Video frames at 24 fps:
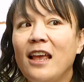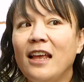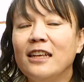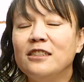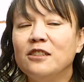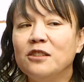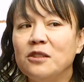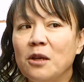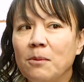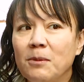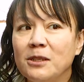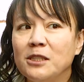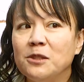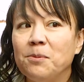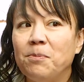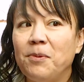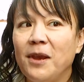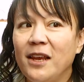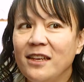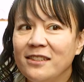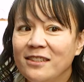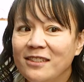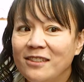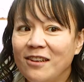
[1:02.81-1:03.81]
it's so much
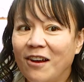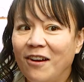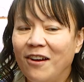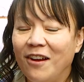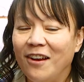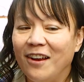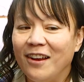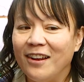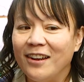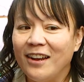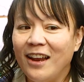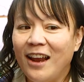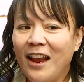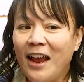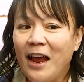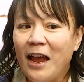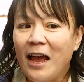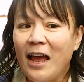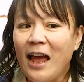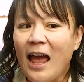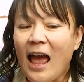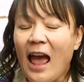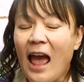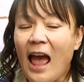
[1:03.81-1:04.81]
based on
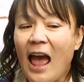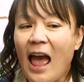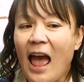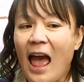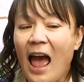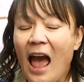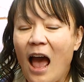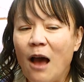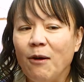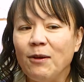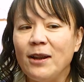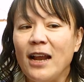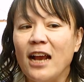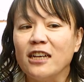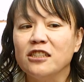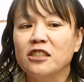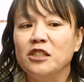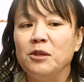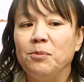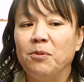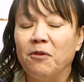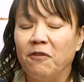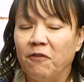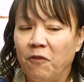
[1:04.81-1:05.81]
how it
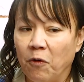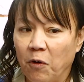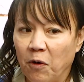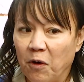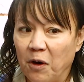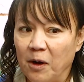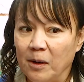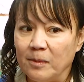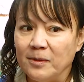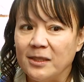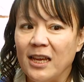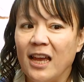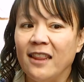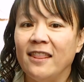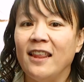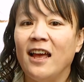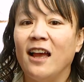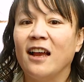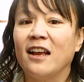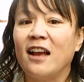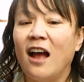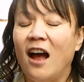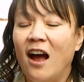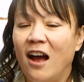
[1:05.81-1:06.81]
actually performs and
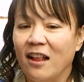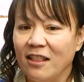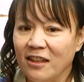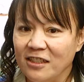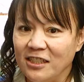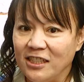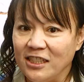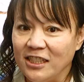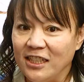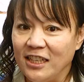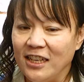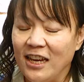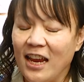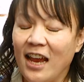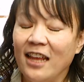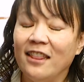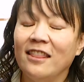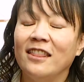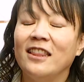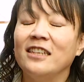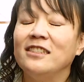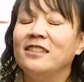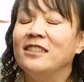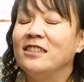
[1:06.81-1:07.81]
the ecology
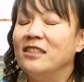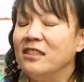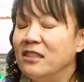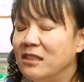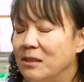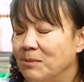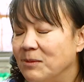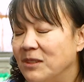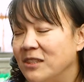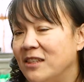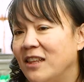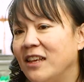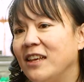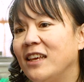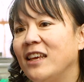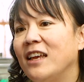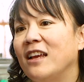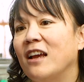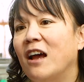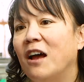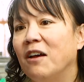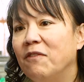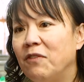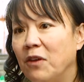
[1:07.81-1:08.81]
and the systems
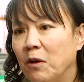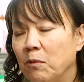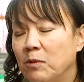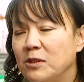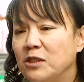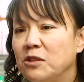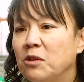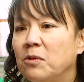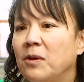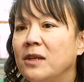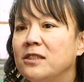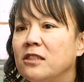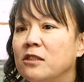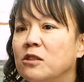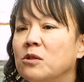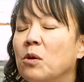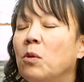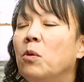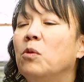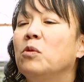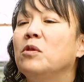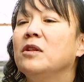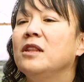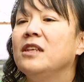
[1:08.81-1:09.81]
thinking of it, which creates a
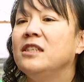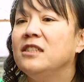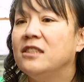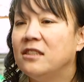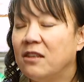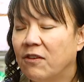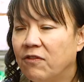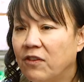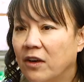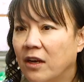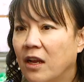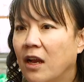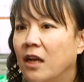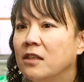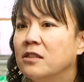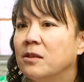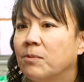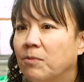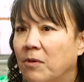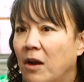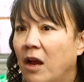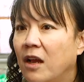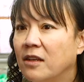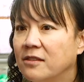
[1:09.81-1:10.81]
totally different kind
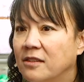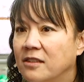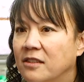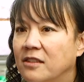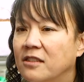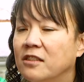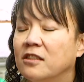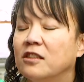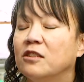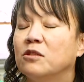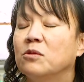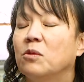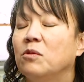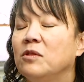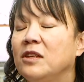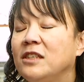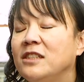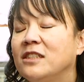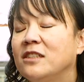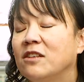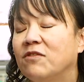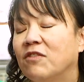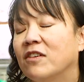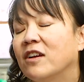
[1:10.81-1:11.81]
of process and a
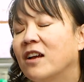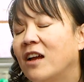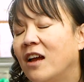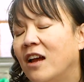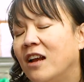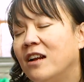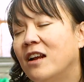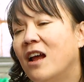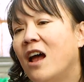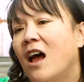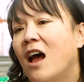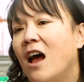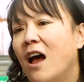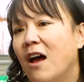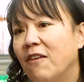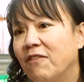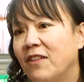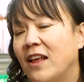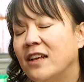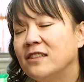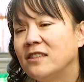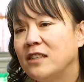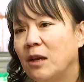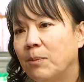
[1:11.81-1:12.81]
totally different kind
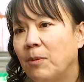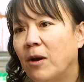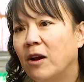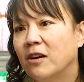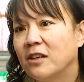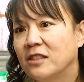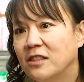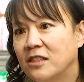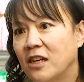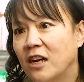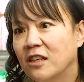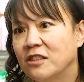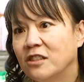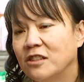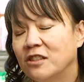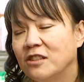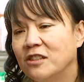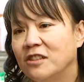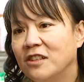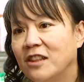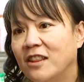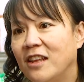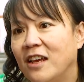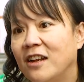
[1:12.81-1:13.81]
of landscape
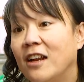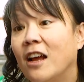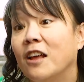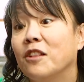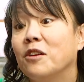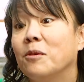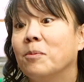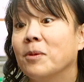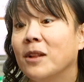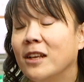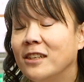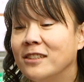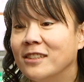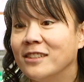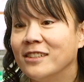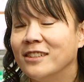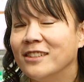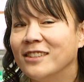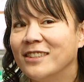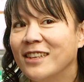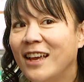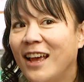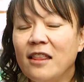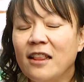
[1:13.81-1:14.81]
architecture than other
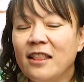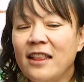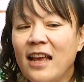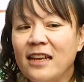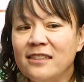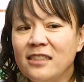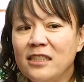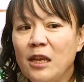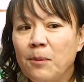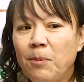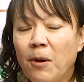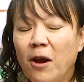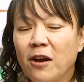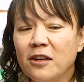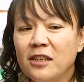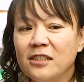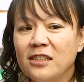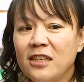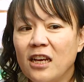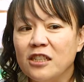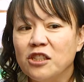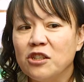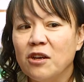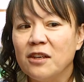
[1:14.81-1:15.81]
places. Landscape
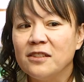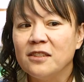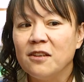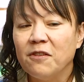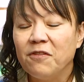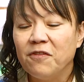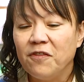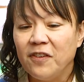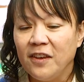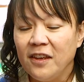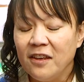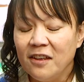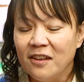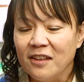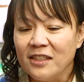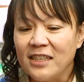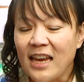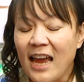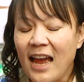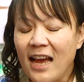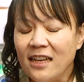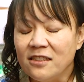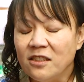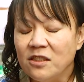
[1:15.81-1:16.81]
architecture as a field
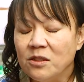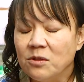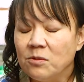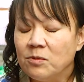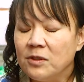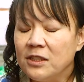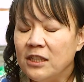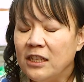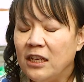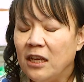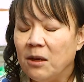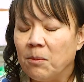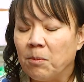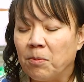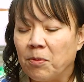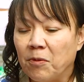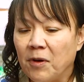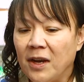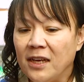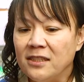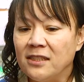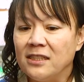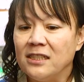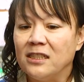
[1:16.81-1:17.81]
has to really
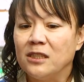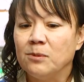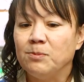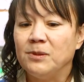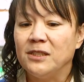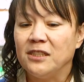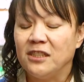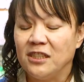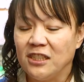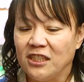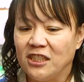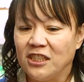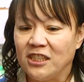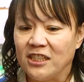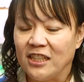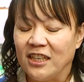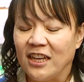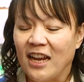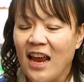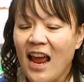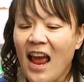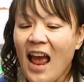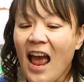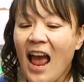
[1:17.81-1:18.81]
embrace its
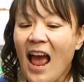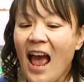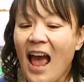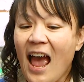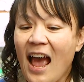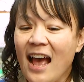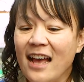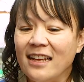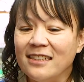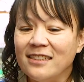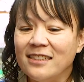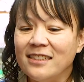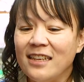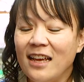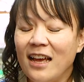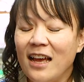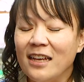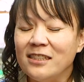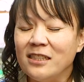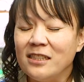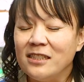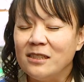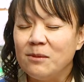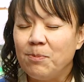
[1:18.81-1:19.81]
position as
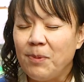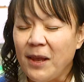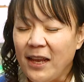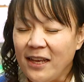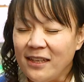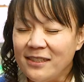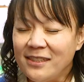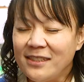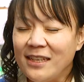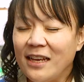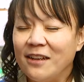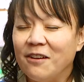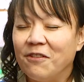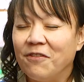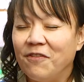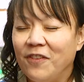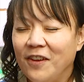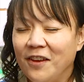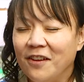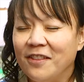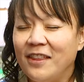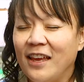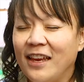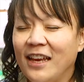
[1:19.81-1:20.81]
a space and a
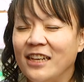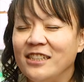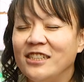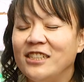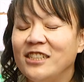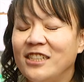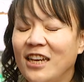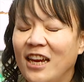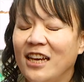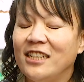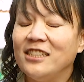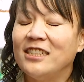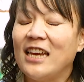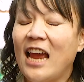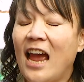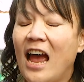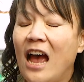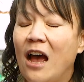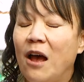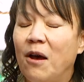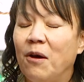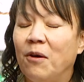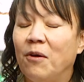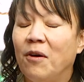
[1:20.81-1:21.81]
field that can change
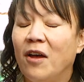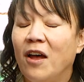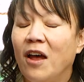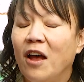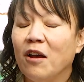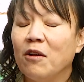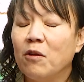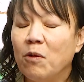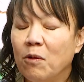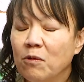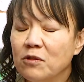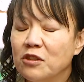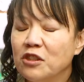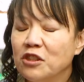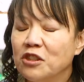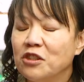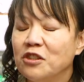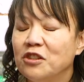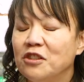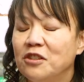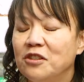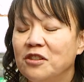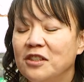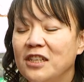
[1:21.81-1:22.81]
how
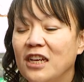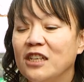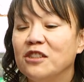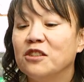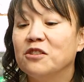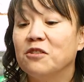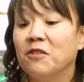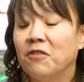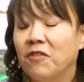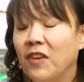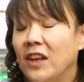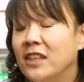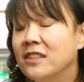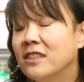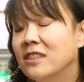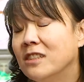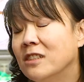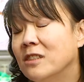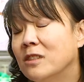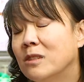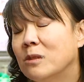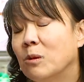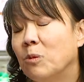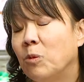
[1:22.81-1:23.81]
culture
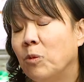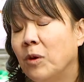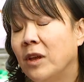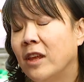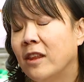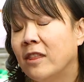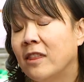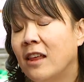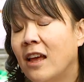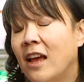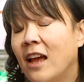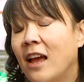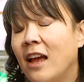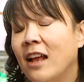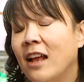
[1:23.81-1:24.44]
interfaces with